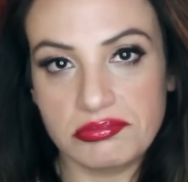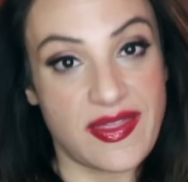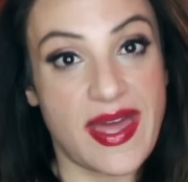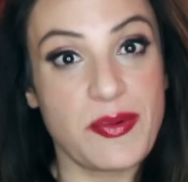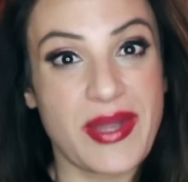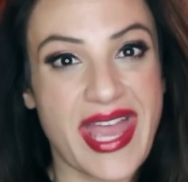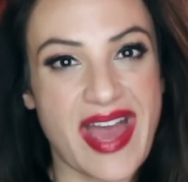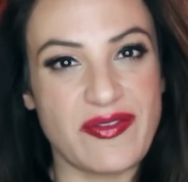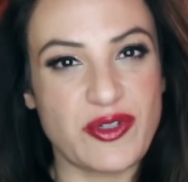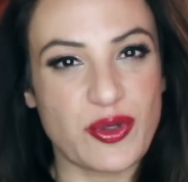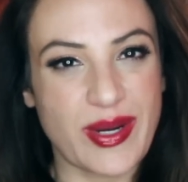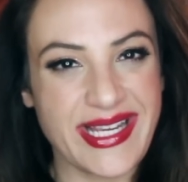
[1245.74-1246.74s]
Then we
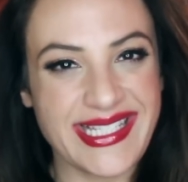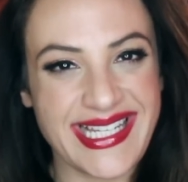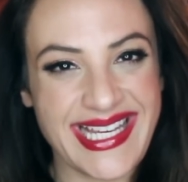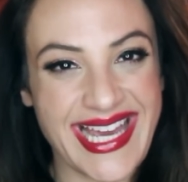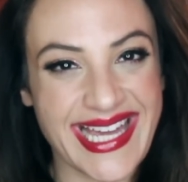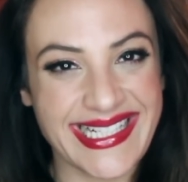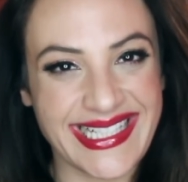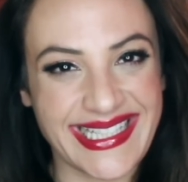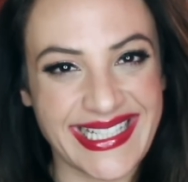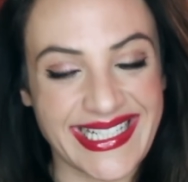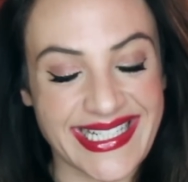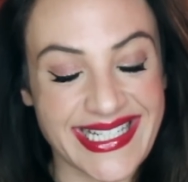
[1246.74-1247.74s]
have Tracy and
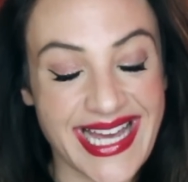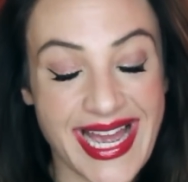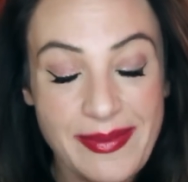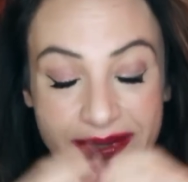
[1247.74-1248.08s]
Clint. I